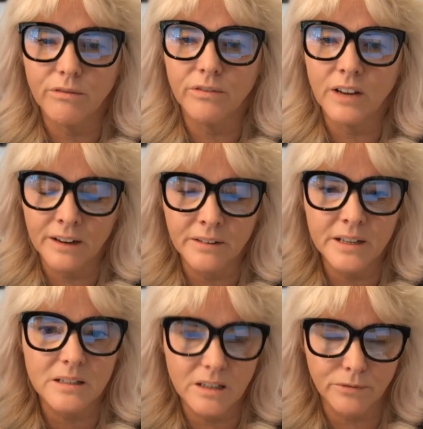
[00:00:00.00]

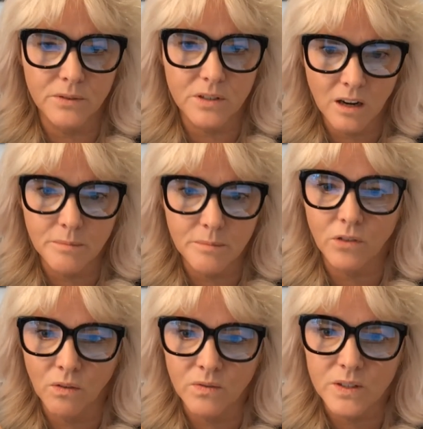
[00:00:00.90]
various different types of
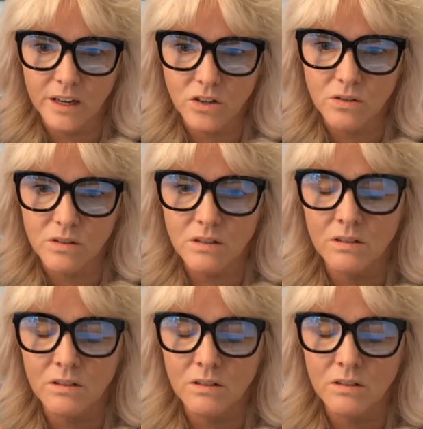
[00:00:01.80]
conversations.